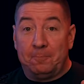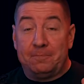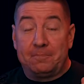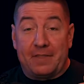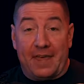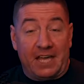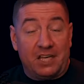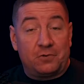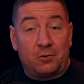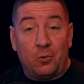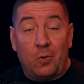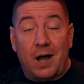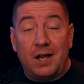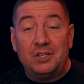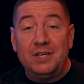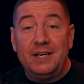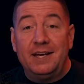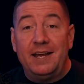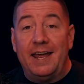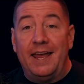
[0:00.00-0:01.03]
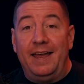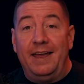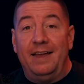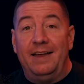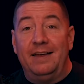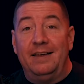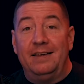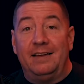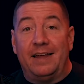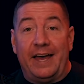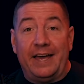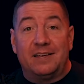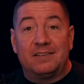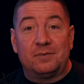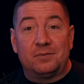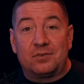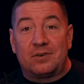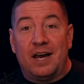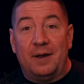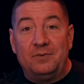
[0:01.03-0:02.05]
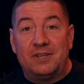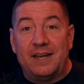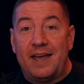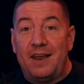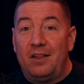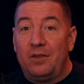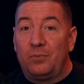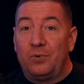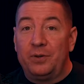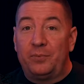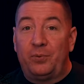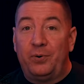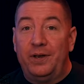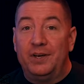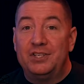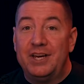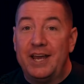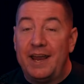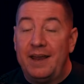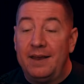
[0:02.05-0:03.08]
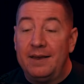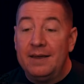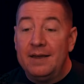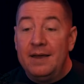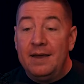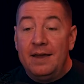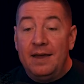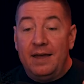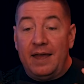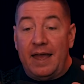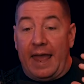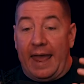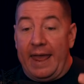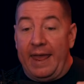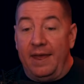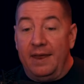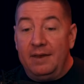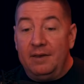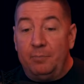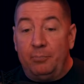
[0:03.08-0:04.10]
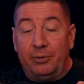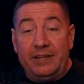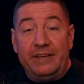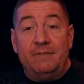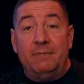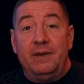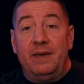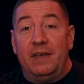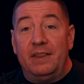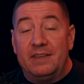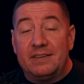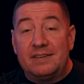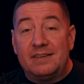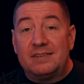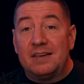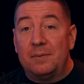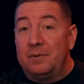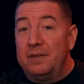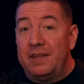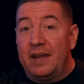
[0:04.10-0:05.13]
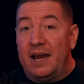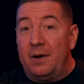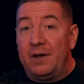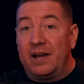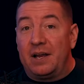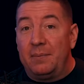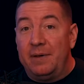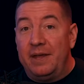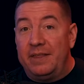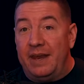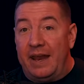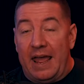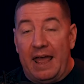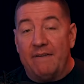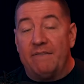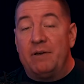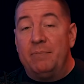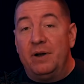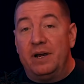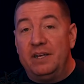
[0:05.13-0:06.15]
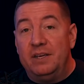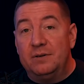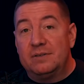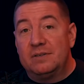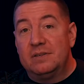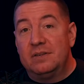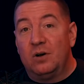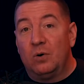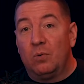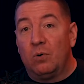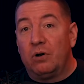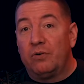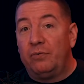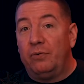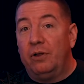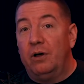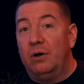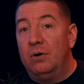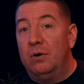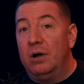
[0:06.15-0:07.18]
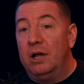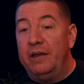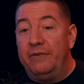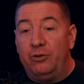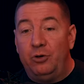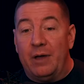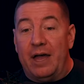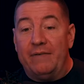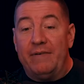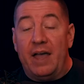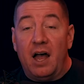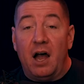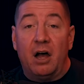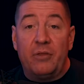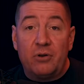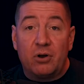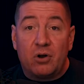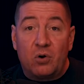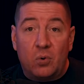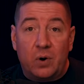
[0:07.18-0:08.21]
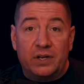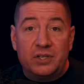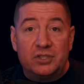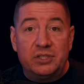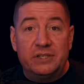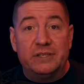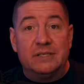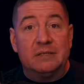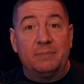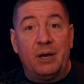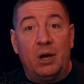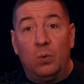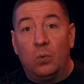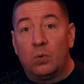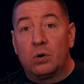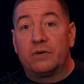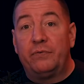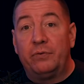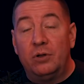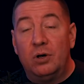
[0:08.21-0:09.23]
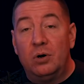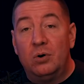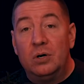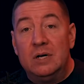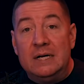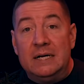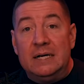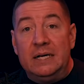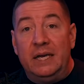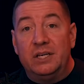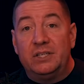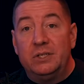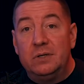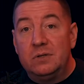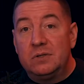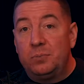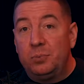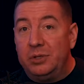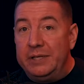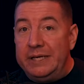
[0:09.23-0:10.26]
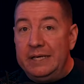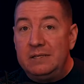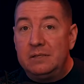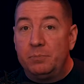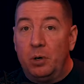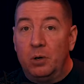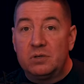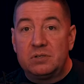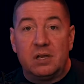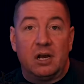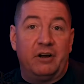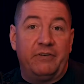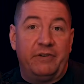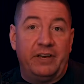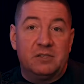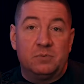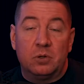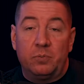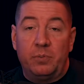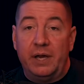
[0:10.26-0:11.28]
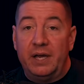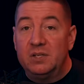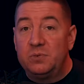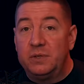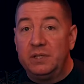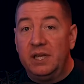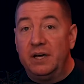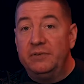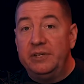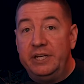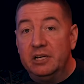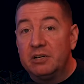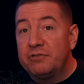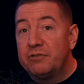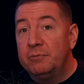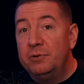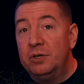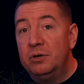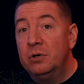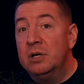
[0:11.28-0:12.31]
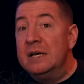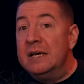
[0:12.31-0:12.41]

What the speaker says: Thanks for watching, and subscribe channel. I really appreciate it. And believe me, this is something that I recommend that everybody uses in their workflow. If you have other questions about workflow issues, please post on our Facebook page. We'd love to hear from you.